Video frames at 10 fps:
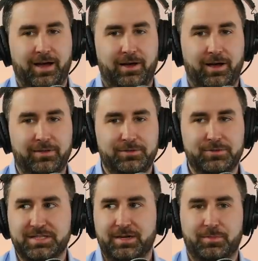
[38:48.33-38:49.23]
I'll, I'll this
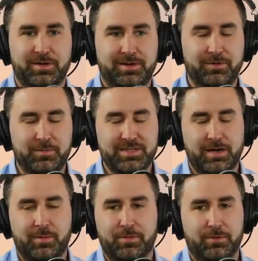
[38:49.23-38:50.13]
loosen up. You can give me
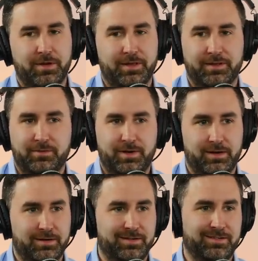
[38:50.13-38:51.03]
top 3 That's fine.